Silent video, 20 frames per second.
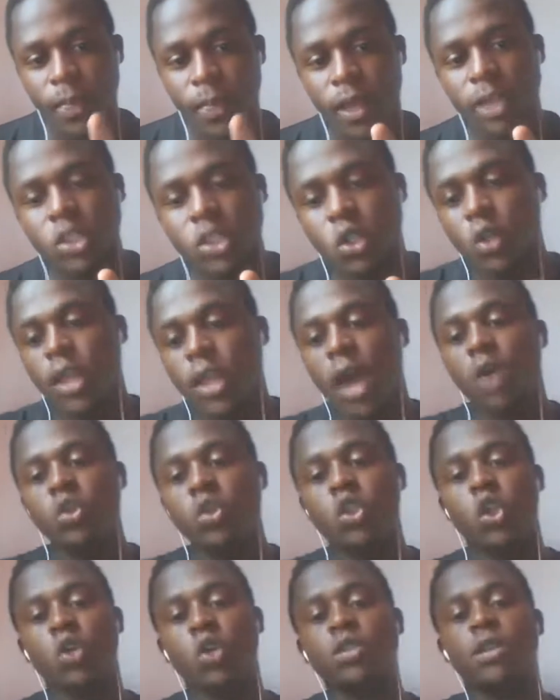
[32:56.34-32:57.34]
So now
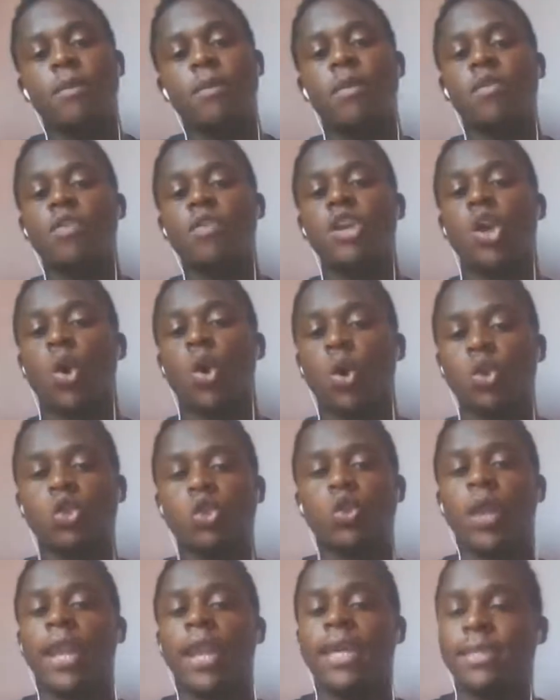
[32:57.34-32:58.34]
Jose Mourinho goes
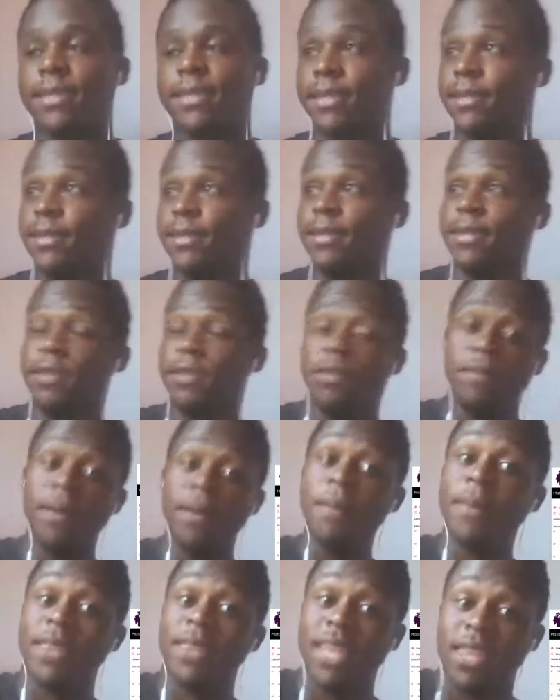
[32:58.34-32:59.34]
to Leicester City.
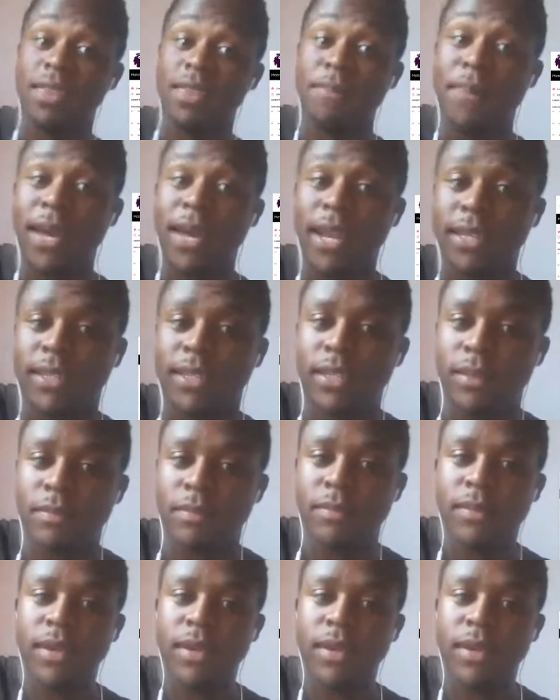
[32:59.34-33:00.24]
Remember that the better team.